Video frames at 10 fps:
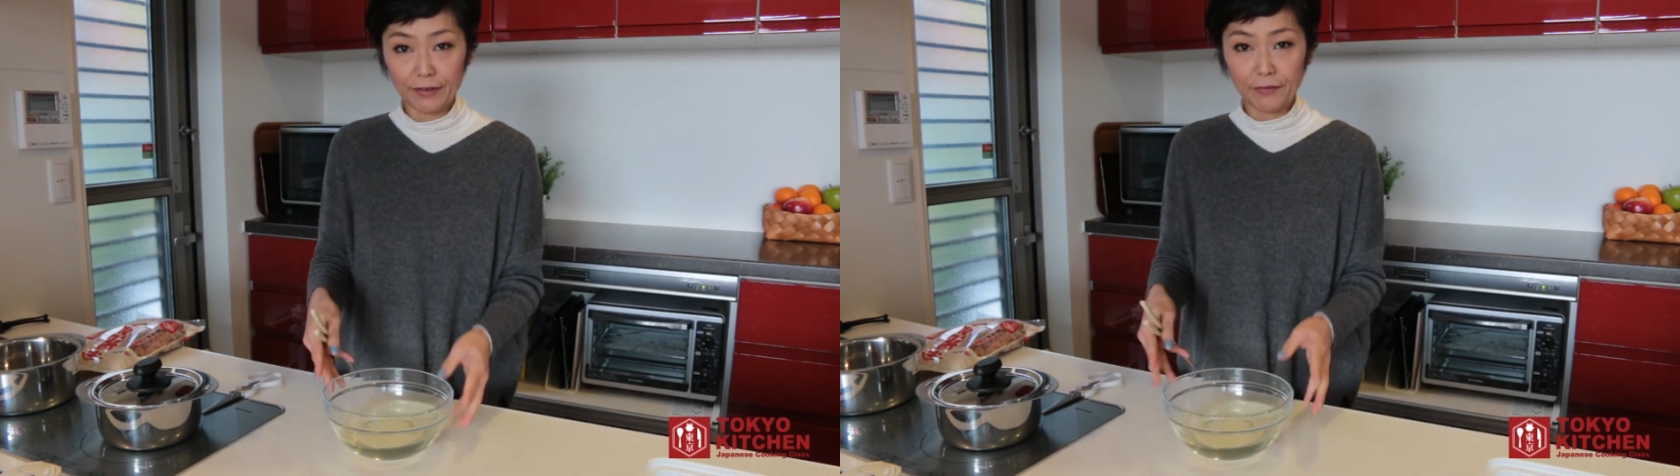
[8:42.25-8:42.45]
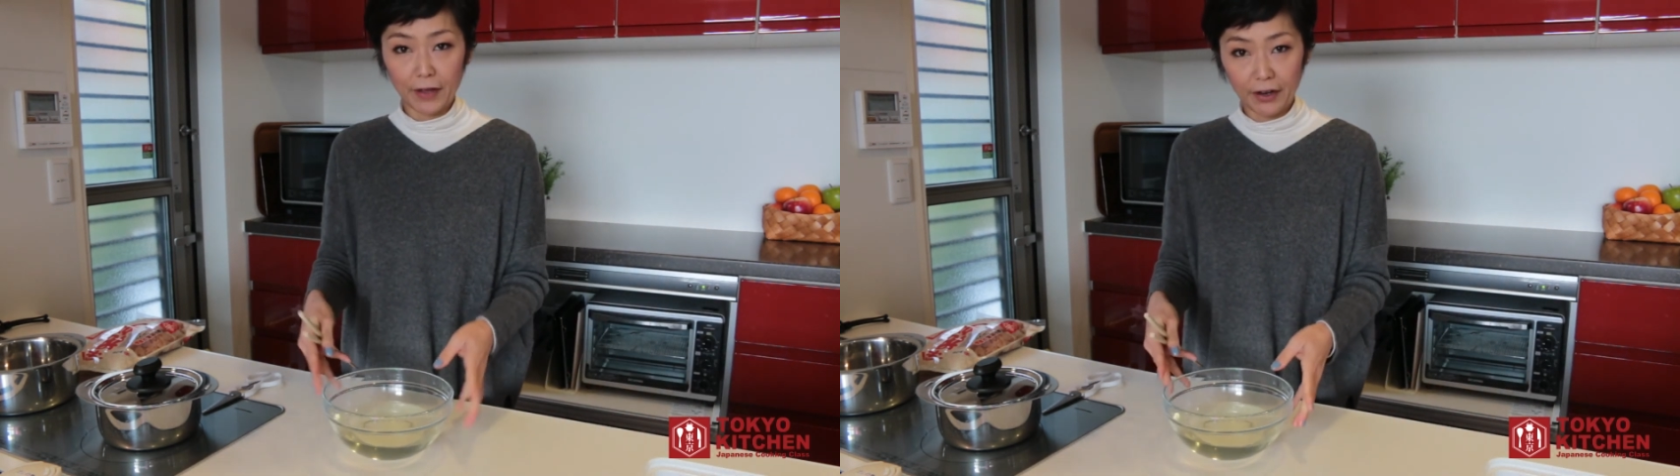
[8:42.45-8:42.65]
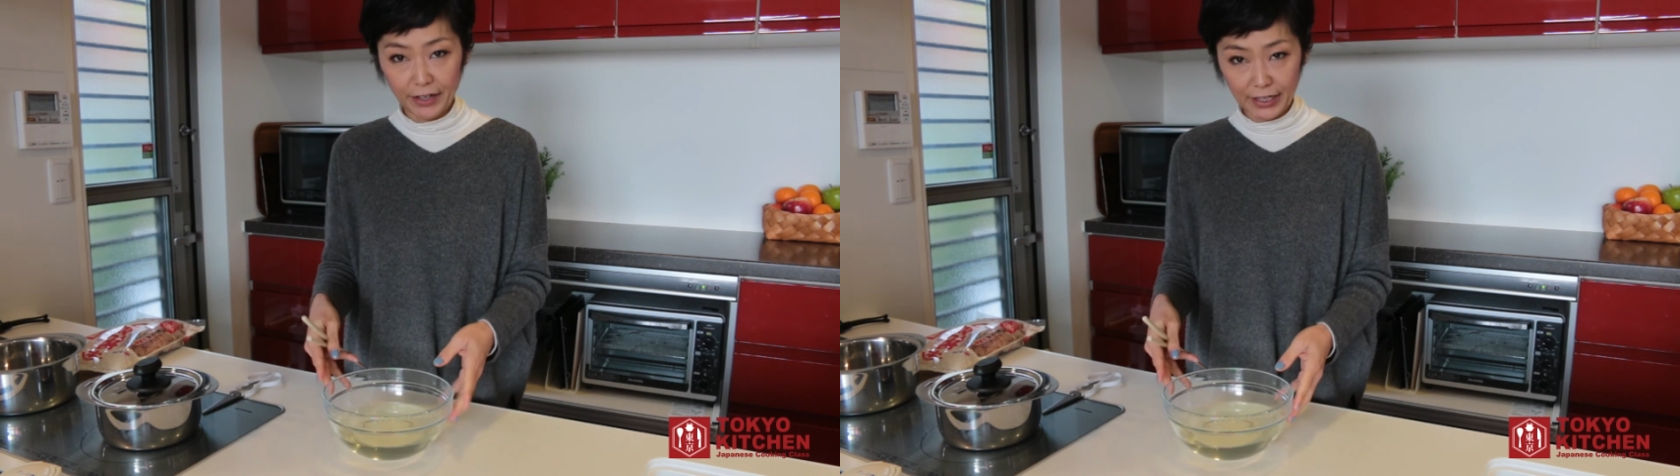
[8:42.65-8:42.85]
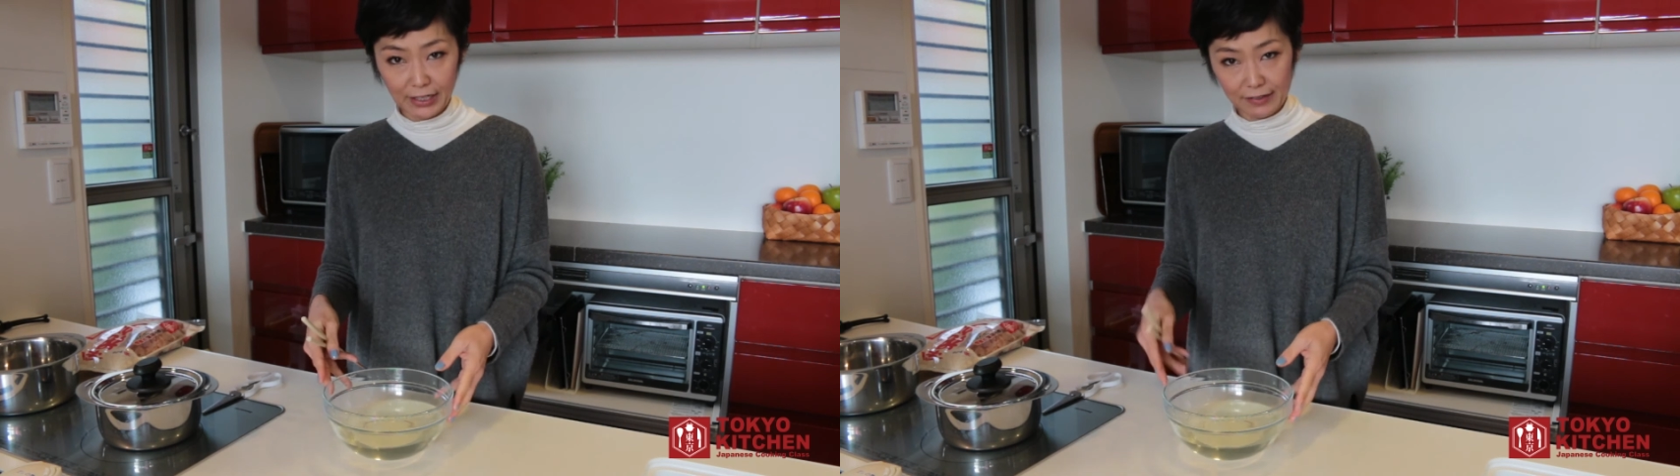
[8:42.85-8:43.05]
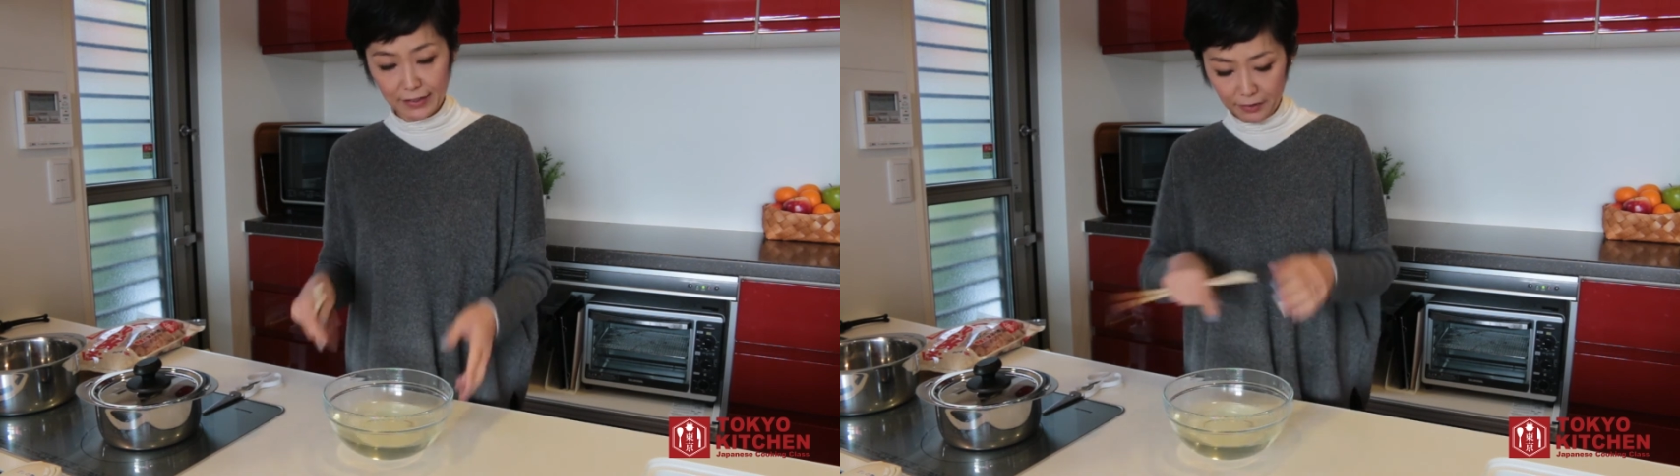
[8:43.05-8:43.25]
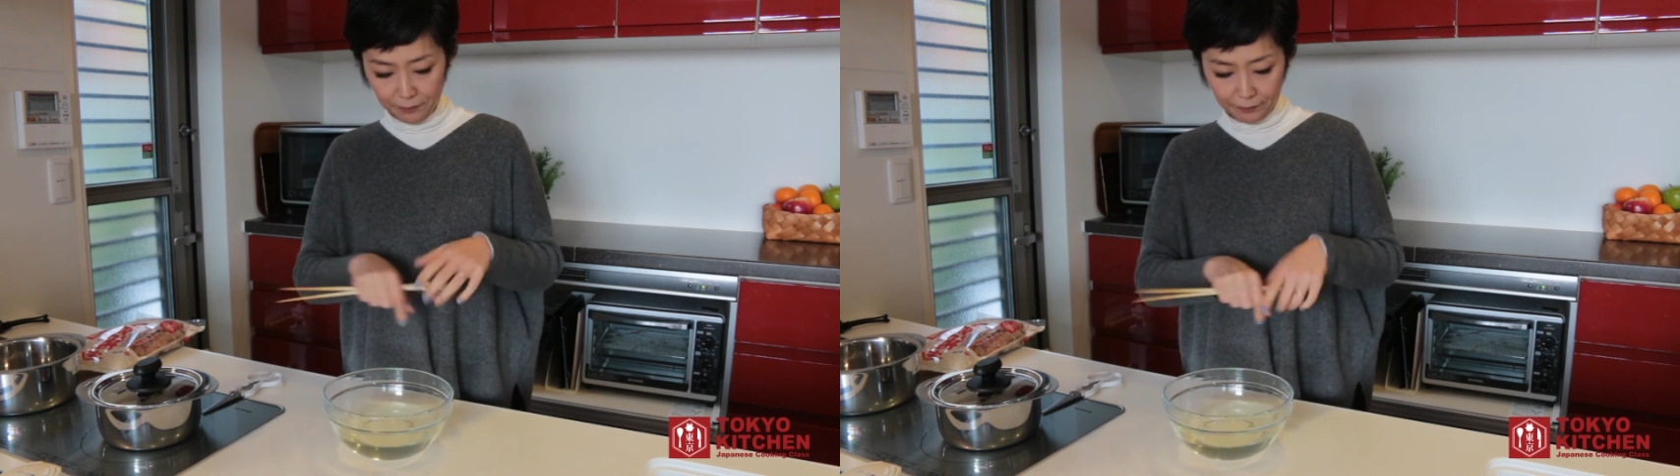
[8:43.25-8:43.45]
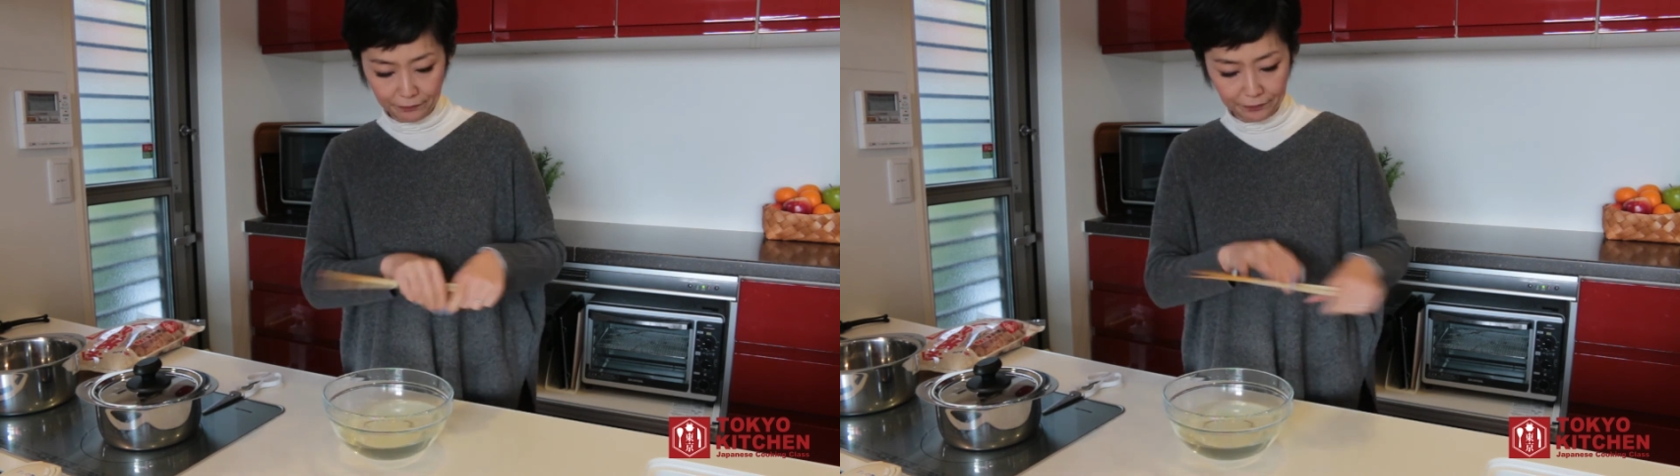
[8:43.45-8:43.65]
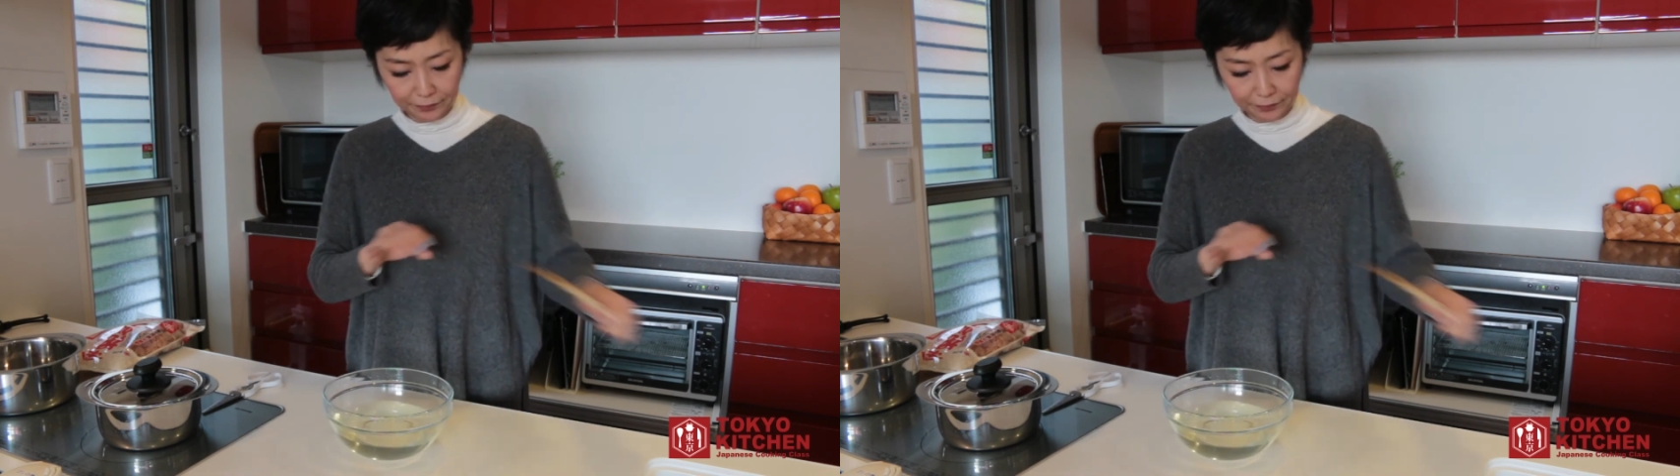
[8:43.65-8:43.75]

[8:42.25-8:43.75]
Very easy.